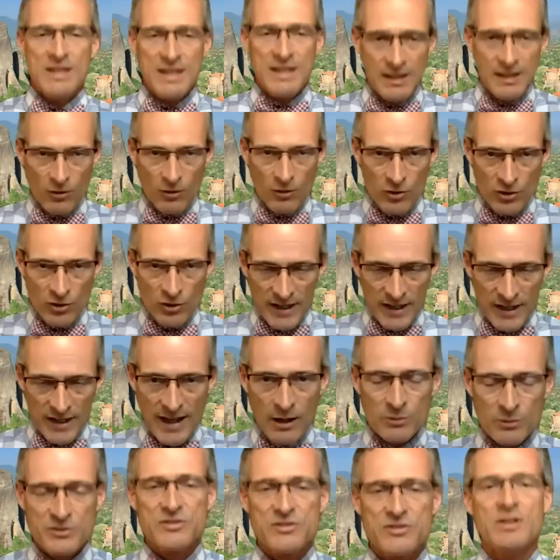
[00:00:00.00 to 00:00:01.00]
on the
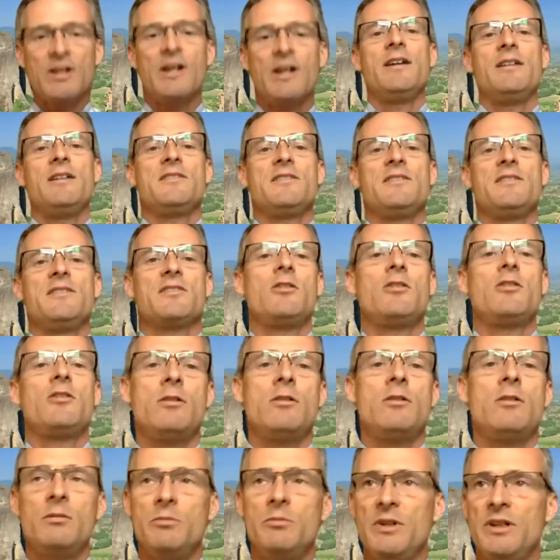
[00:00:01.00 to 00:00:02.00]
outside, it's
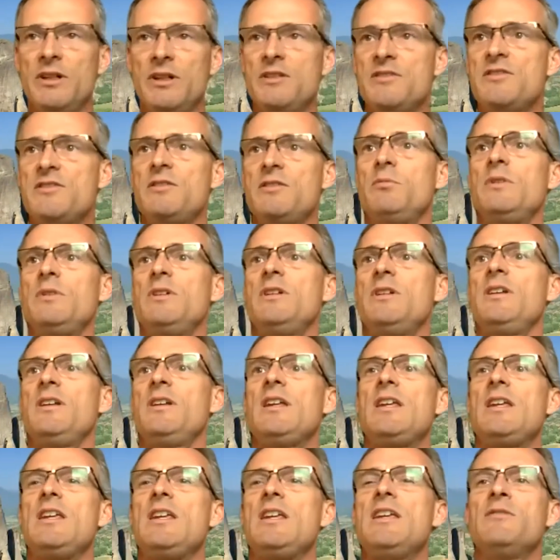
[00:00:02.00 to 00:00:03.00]
calm and it's
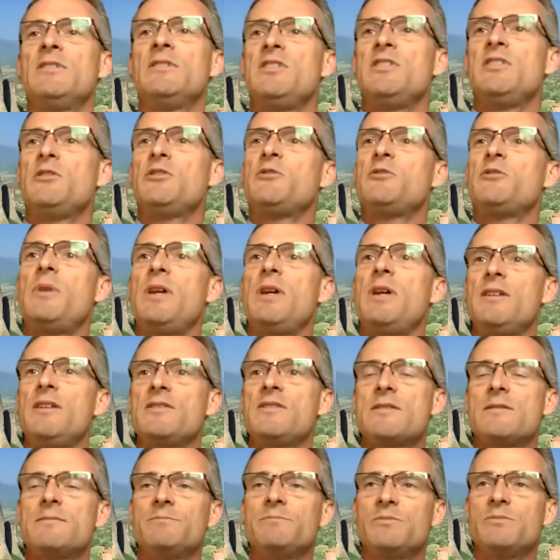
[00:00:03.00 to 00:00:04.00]
evenly
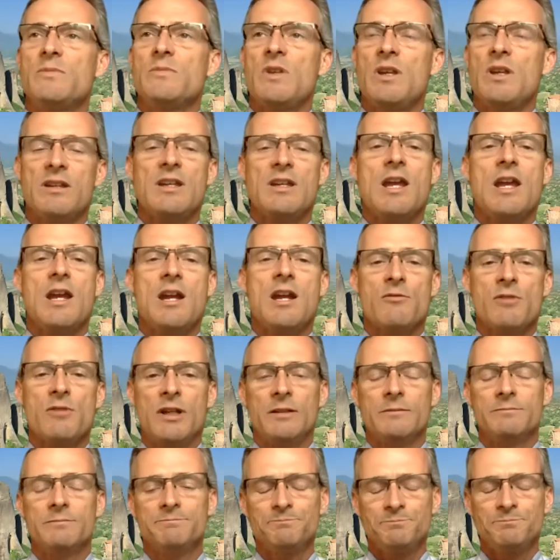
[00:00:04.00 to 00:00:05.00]
spaced,
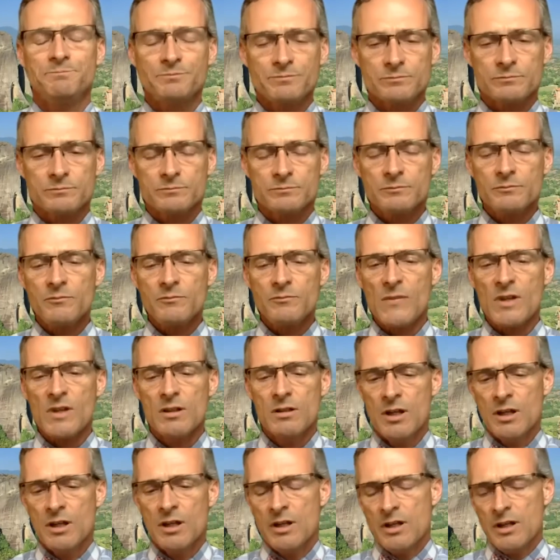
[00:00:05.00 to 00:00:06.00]
caring.
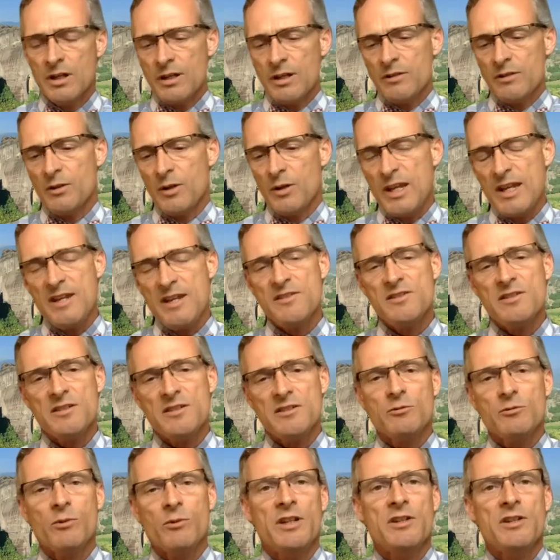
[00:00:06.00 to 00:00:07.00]
The
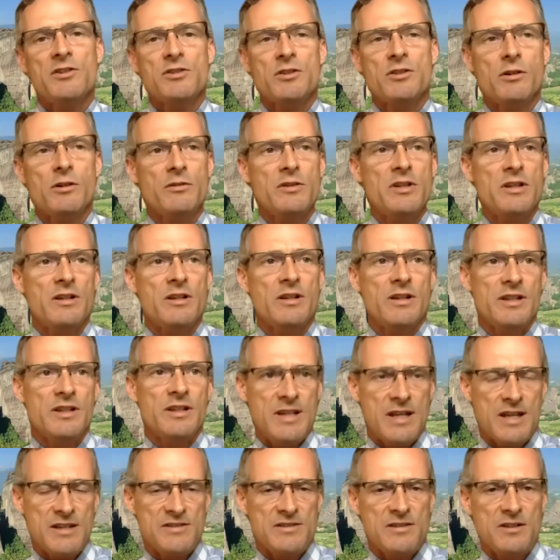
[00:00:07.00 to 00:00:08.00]
easiest way to show the
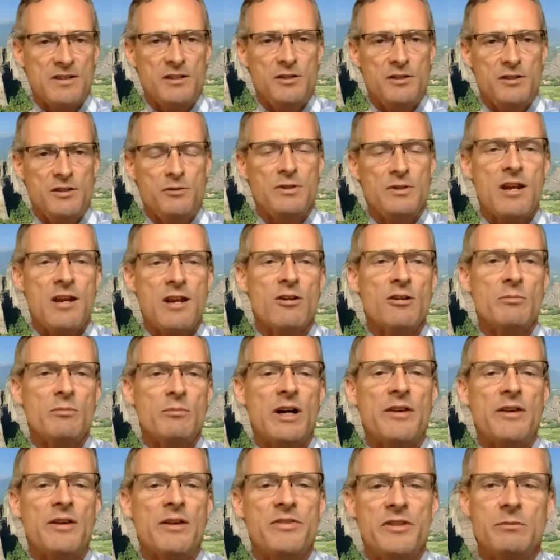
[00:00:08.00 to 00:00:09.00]
guests that you care
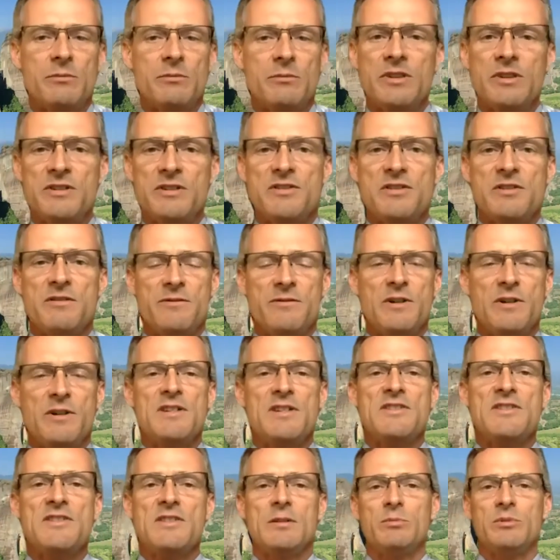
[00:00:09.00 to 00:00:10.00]
about them is to very
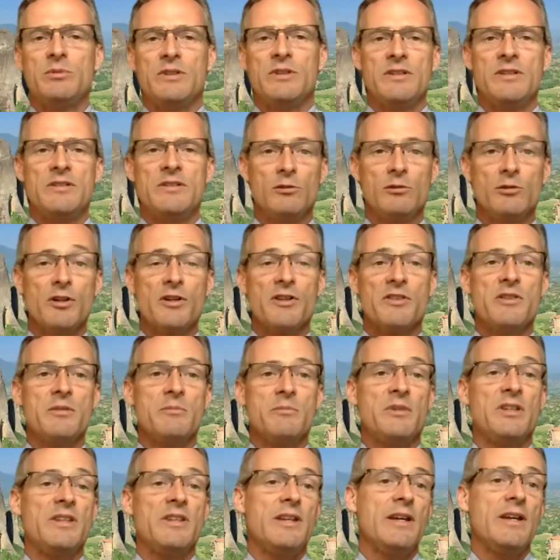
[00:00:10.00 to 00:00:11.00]
simply look
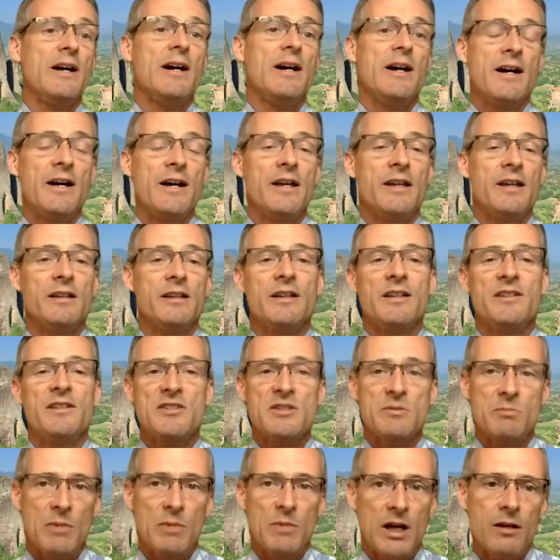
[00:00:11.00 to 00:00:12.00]
them in the eye and
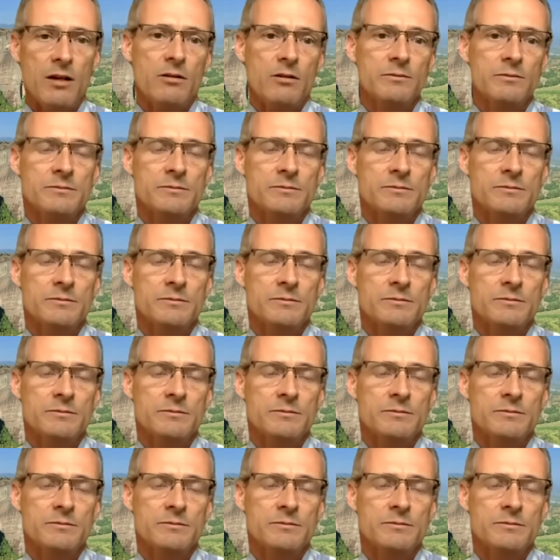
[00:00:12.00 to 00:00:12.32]
smile.